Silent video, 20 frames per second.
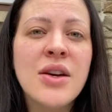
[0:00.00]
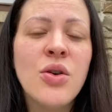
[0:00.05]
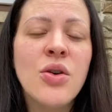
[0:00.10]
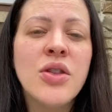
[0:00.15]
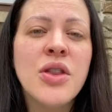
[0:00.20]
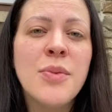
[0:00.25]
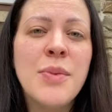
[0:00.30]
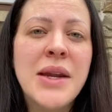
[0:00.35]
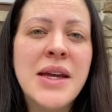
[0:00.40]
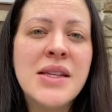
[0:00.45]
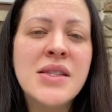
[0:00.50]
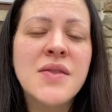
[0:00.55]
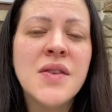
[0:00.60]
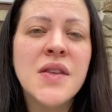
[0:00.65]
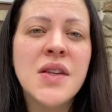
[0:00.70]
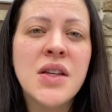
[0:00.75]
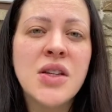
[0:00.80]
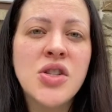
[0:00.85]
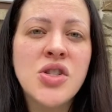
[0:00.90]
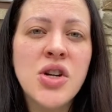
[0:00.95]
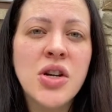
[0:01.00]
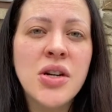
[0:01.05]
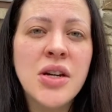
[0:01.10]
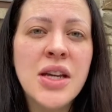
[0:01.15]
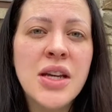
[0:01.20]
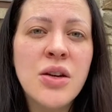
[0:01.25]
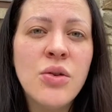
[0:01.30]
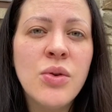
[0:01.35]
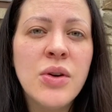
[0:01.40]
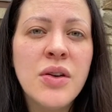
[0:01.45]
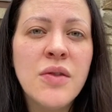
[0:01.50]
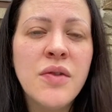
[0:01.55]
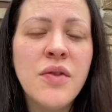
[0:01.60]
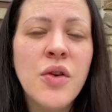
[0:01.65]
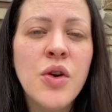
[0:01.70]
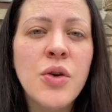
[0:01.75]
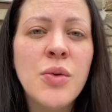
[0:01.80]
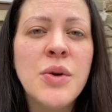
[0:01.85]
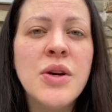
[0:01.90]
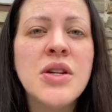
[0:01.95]
on the breastfeeding journey going
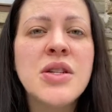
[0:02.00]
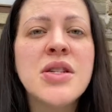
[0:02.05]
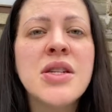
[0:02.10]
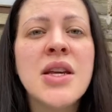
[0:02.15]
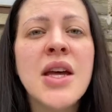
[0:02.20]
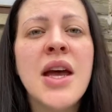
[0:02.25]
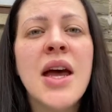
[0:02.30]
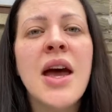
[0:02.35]
forward,